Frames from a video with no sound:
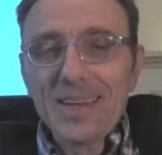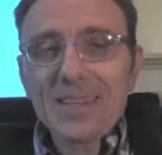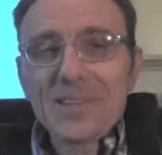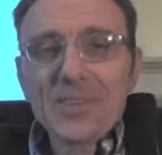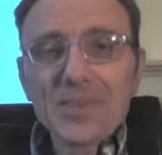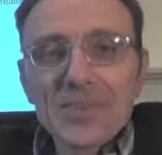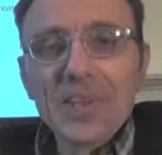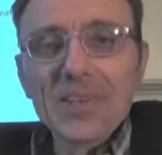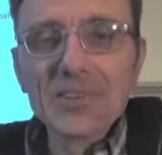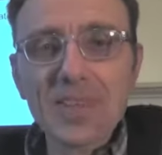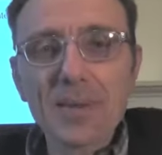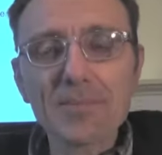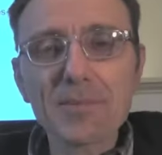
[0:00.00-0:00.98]
to
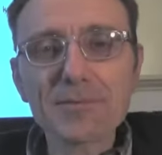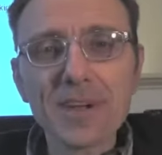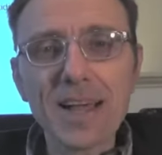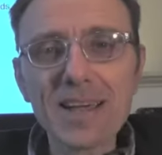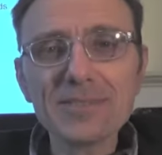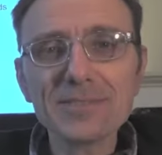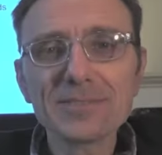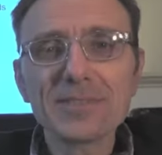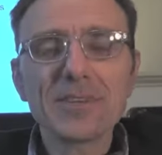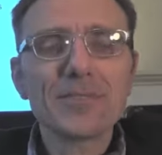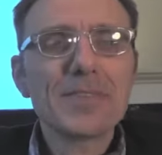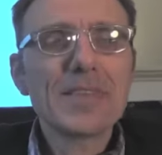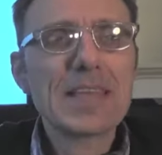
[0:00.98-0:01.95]
session number 5
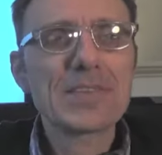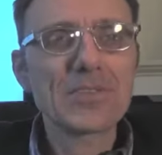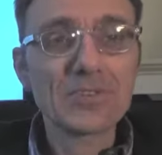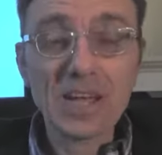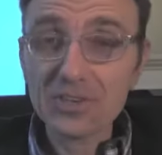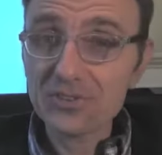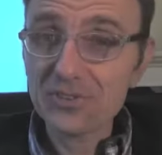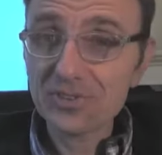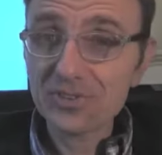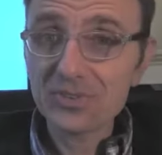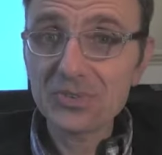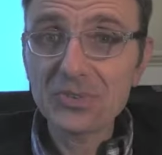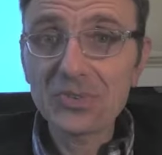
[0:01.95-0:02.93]
of the
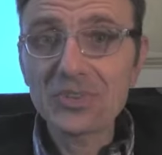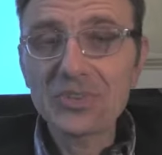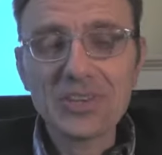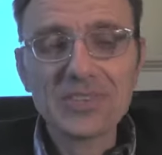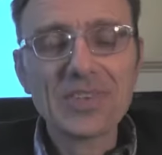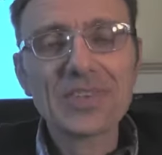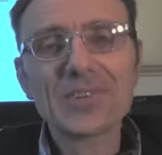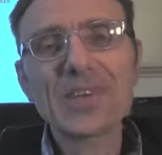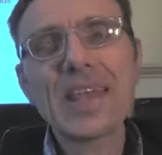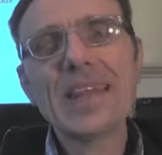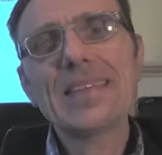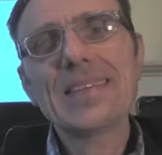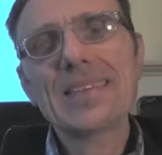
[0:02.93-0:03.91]
Introduction to Justice
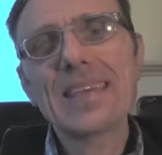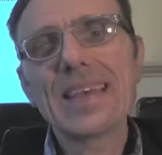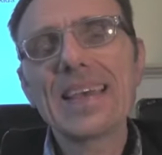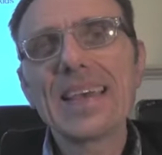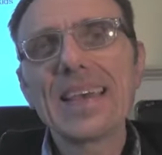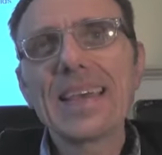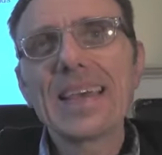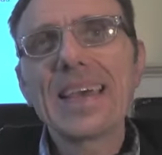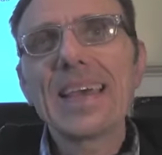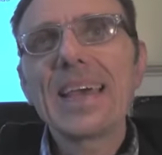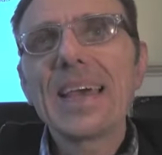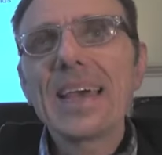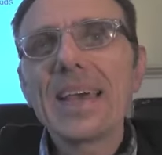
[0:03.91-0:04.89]
Creates.
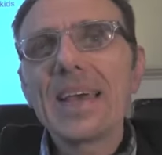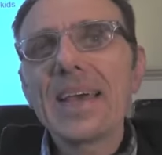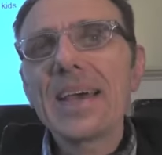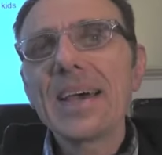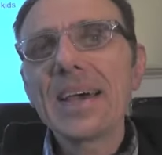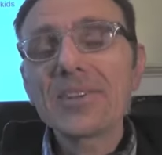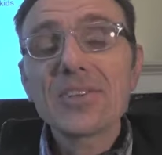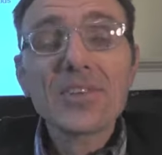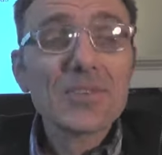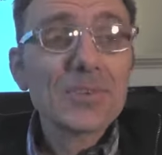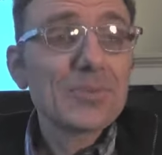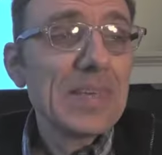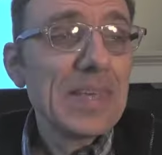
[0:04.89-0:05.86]

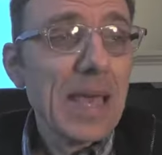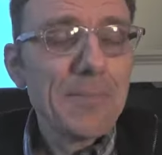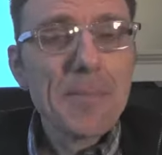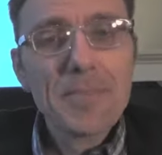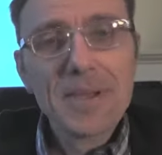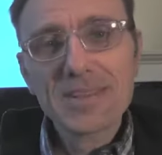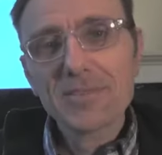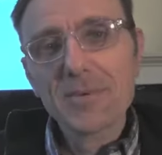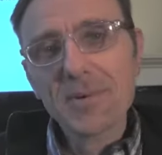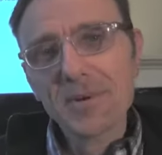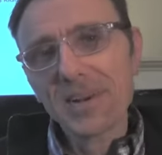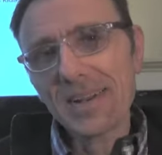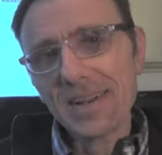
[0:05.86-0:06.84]
Just to recap a bit from
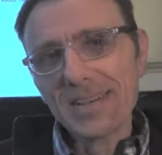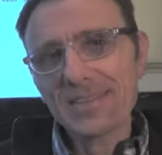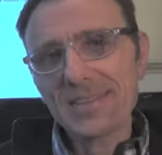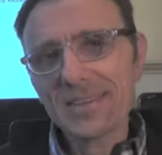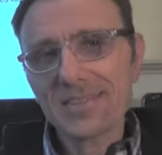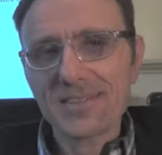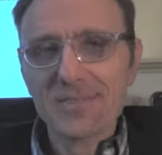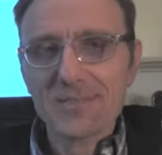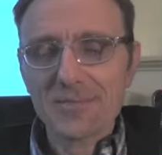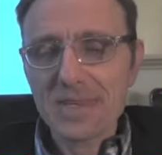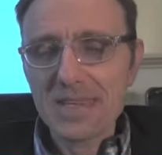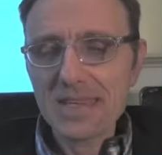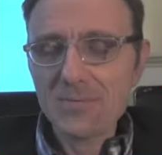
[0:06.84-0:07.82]
our last session,
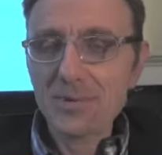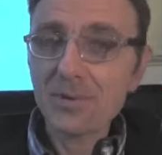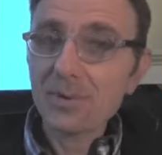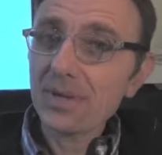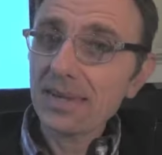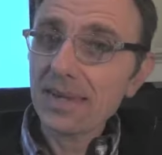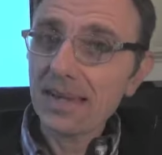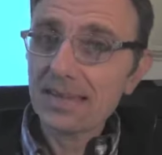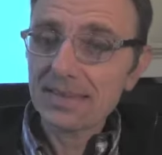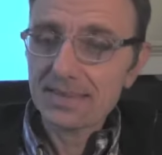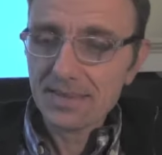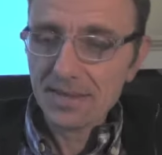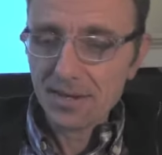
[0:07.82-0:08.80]
we were looking
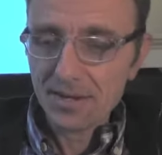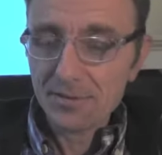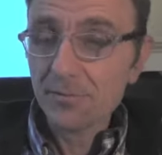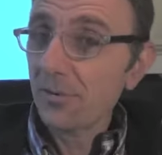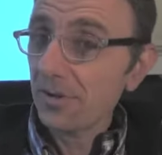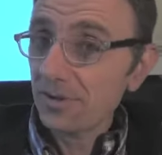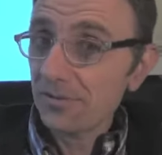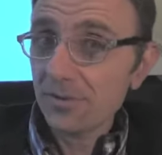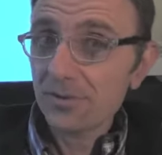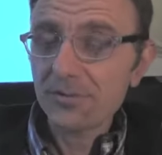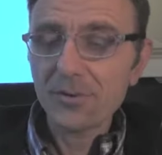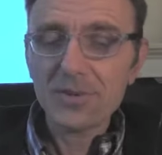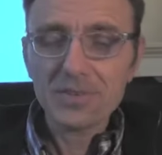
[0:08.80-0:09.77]
at the voice for
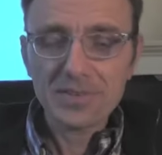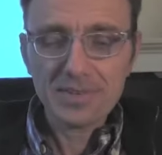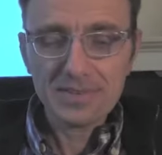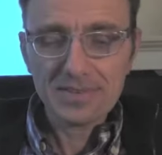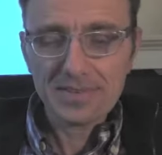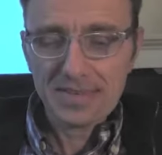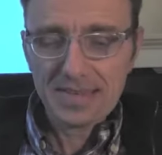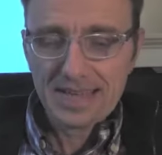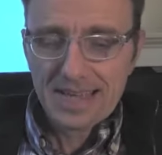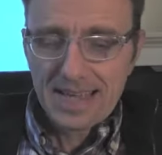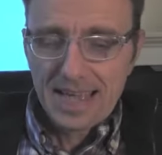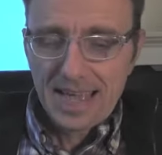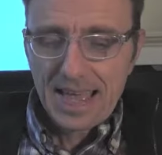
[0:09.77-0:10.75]
the voiceless
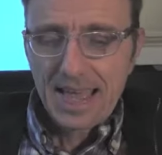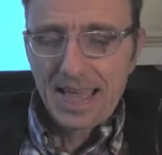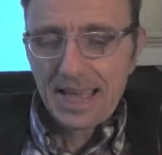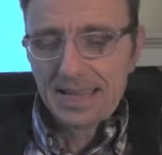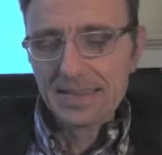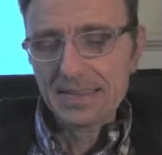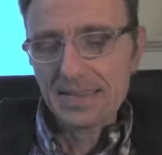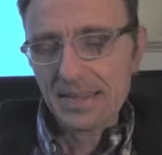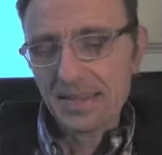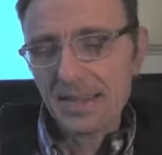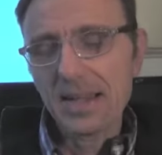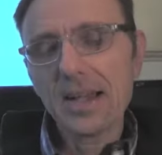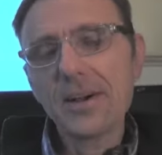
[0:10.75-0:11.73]
and
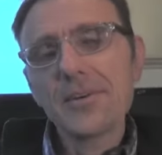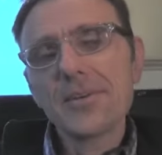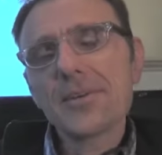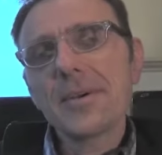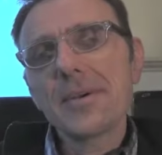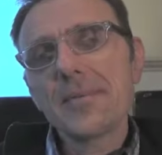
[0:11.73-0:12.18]
how